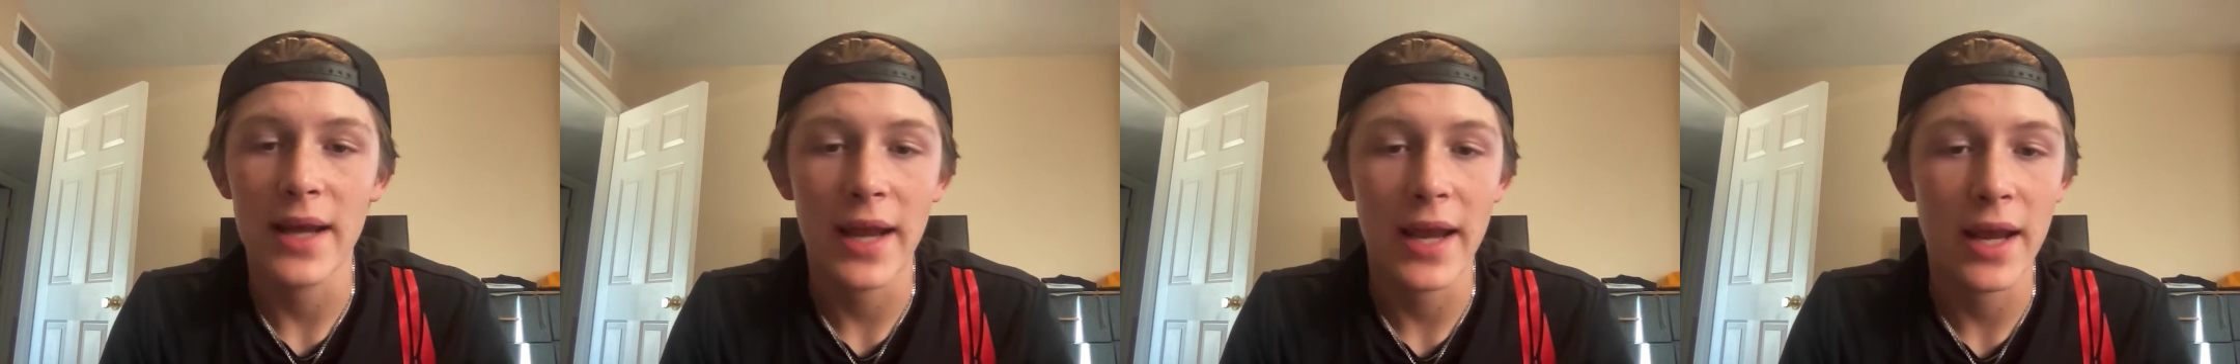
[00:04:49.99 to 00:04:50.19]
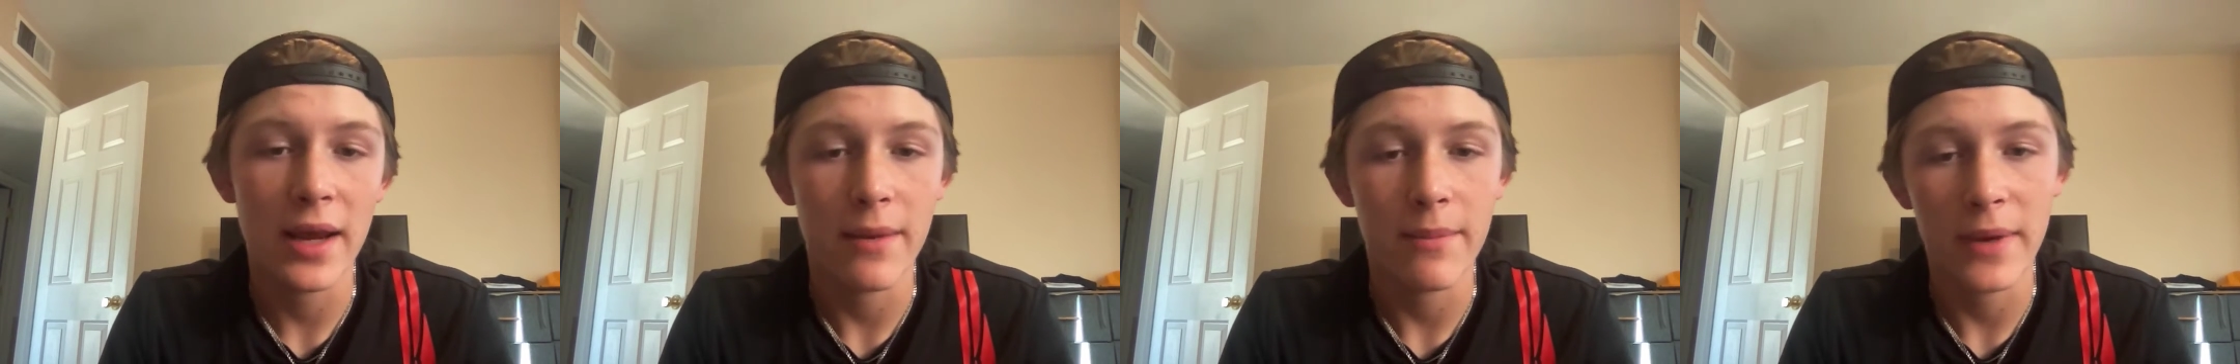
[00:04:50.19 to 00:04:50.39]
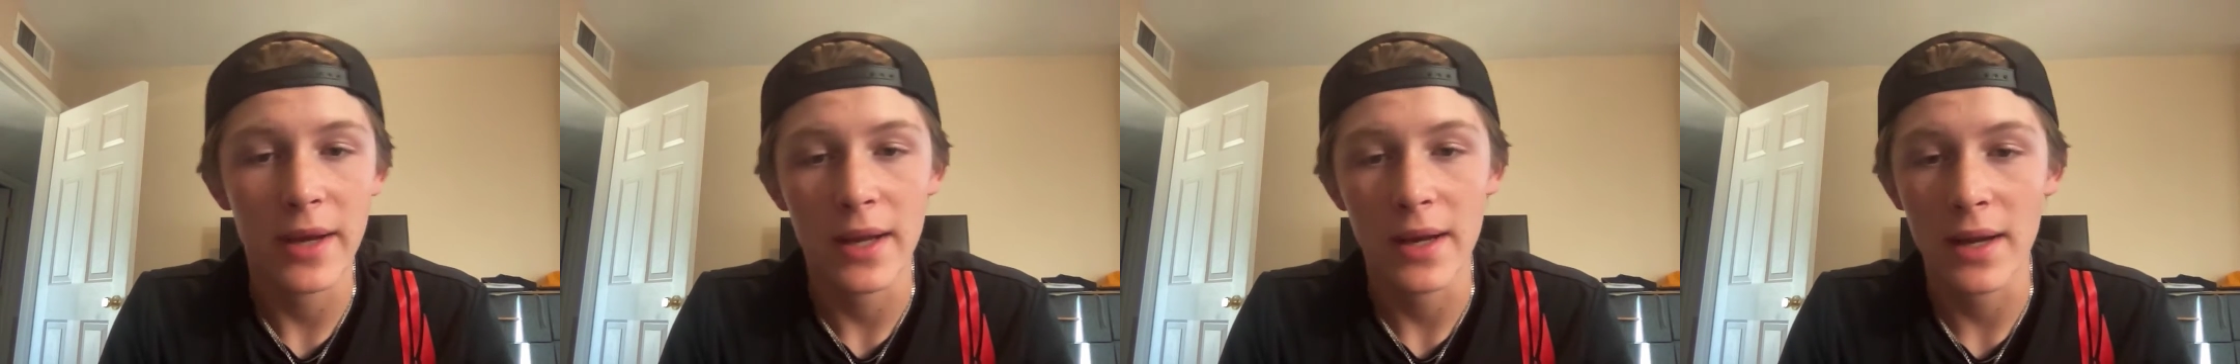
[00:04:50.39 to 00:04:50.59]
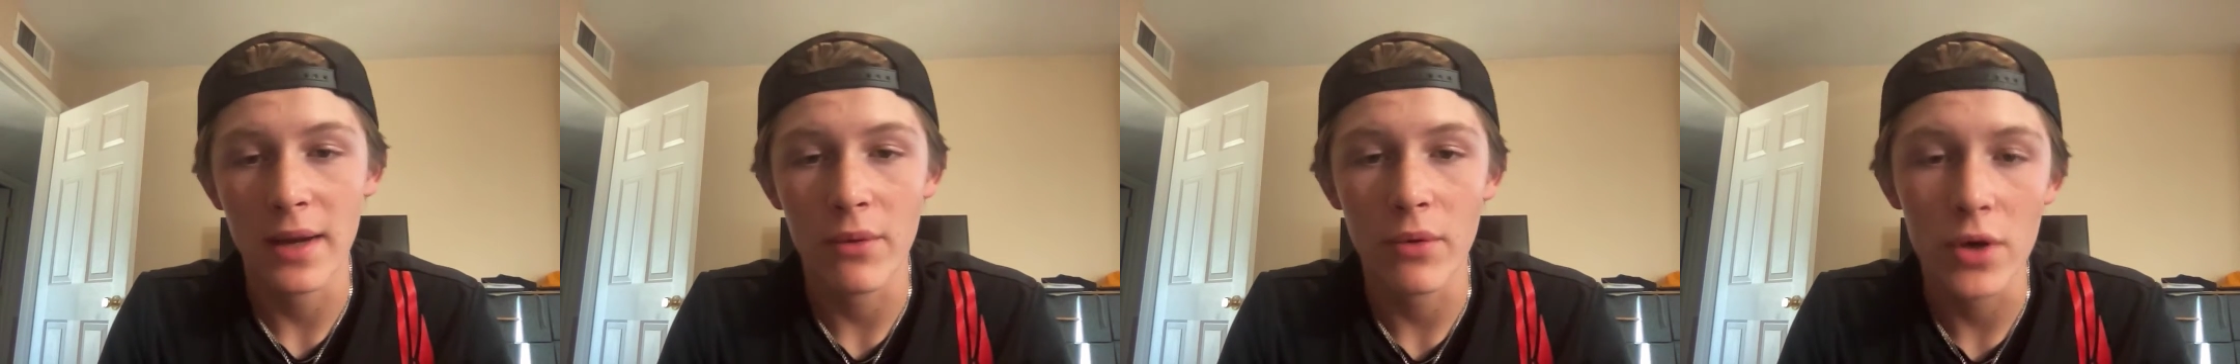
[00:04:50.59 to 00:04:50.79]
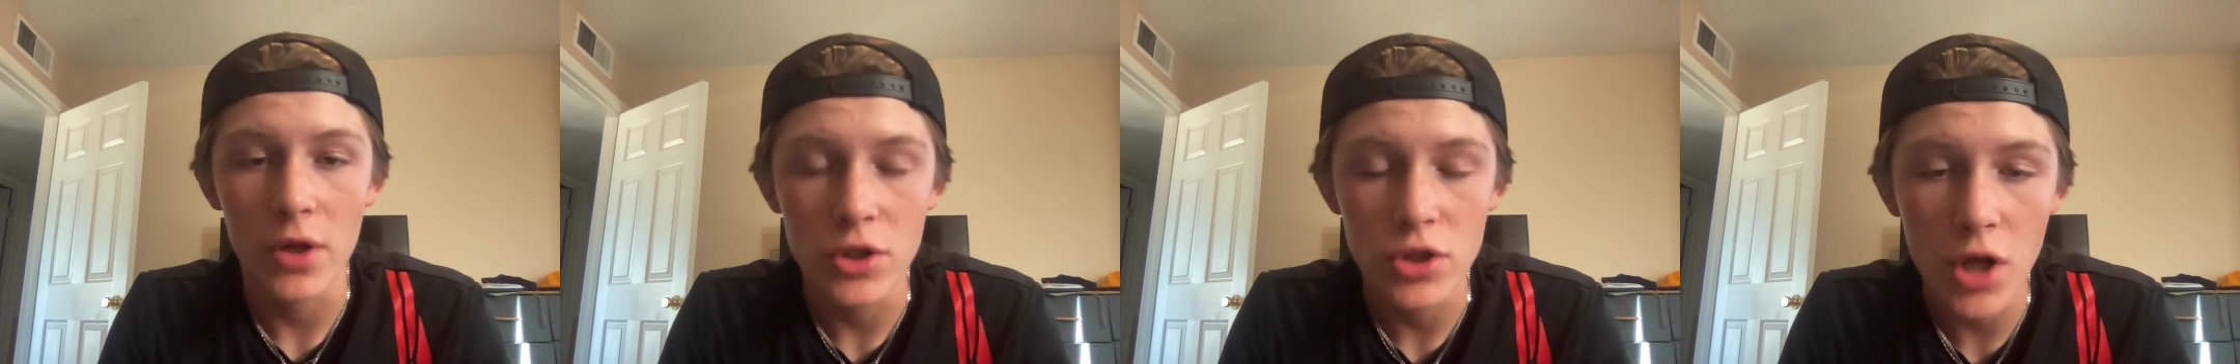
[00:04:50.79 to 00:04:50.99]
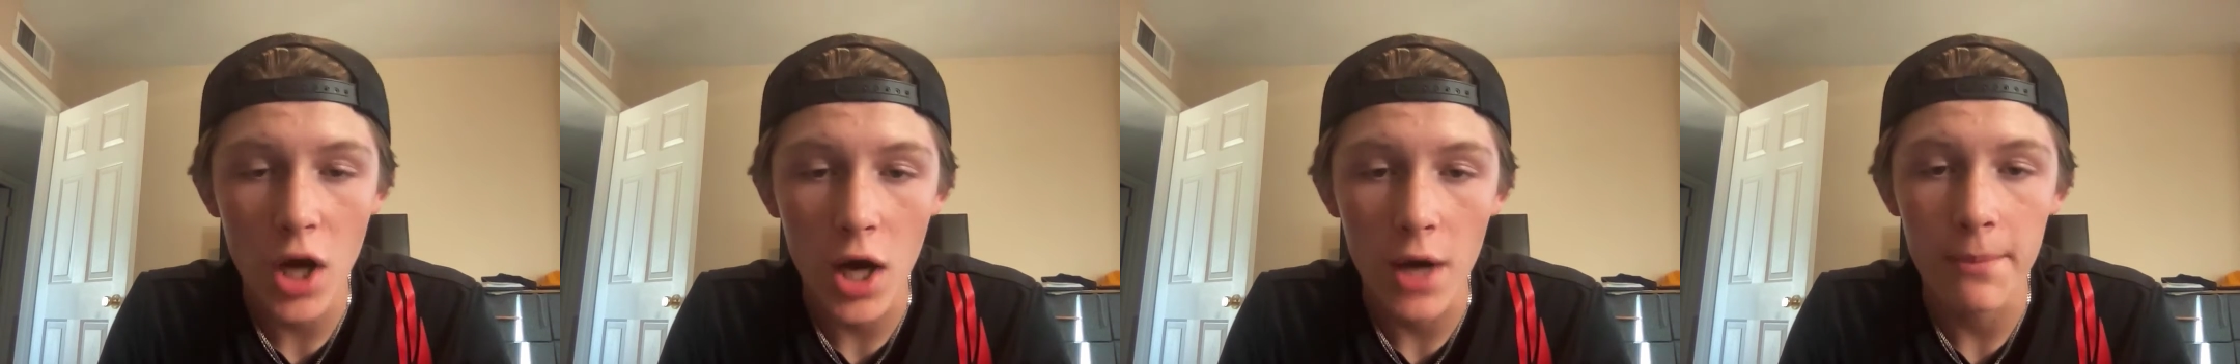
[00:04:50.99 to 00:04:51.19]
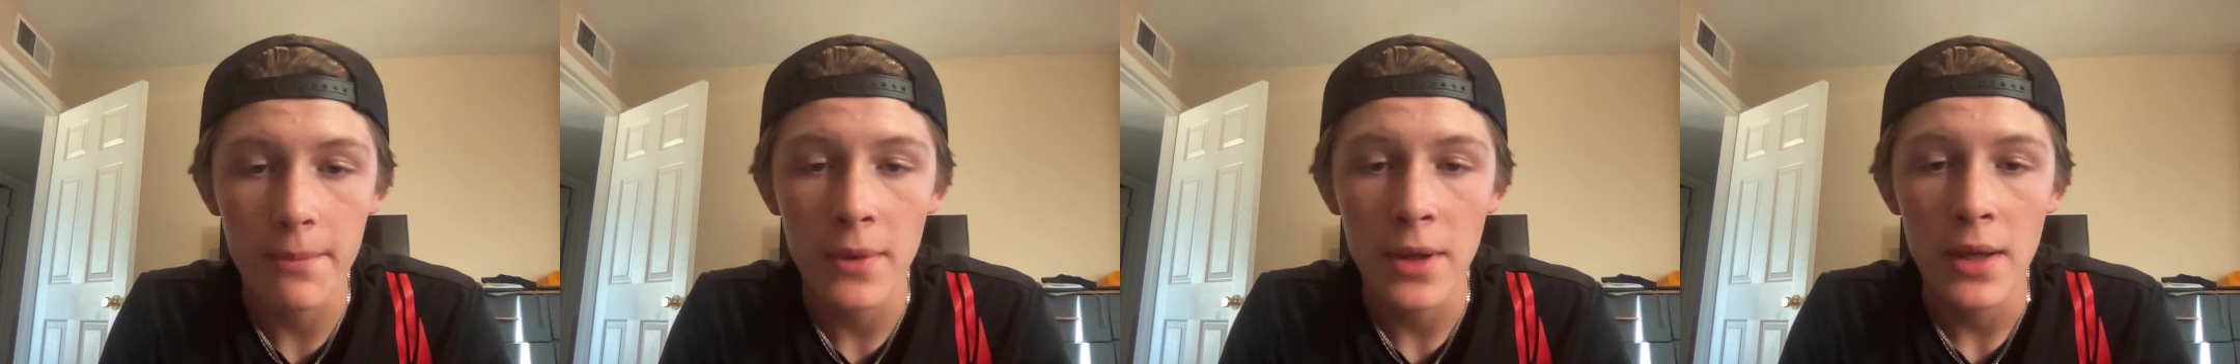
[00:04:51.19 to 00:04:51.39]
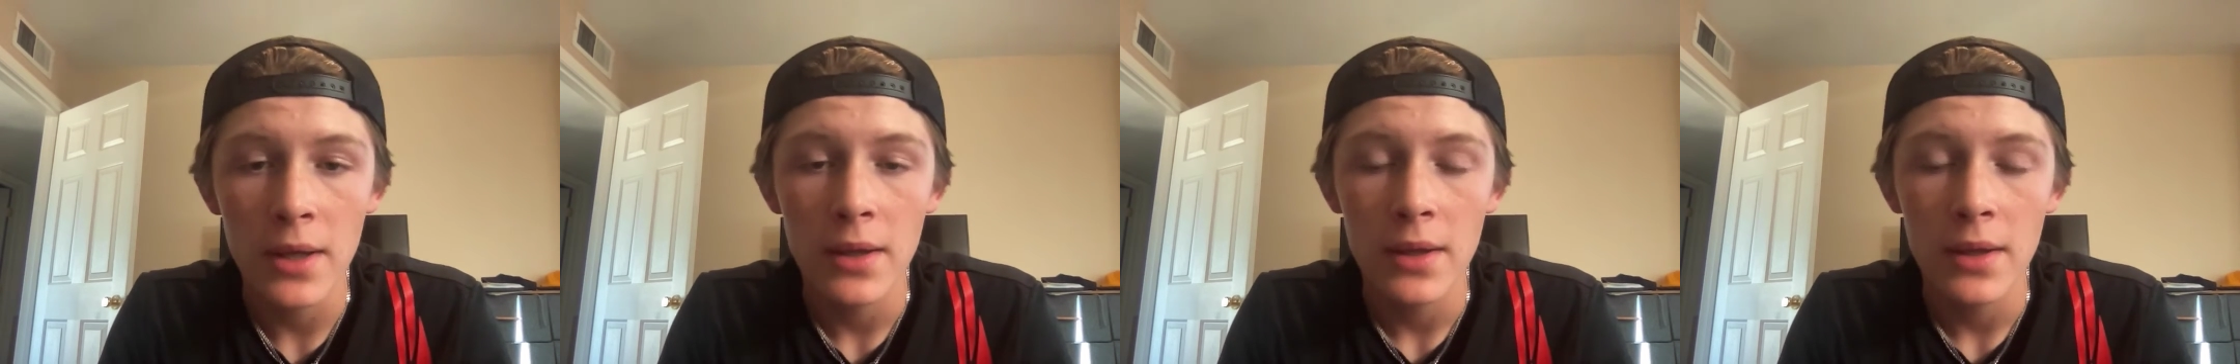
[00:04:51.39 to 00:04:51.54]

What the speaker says: "Hey man, I want a job."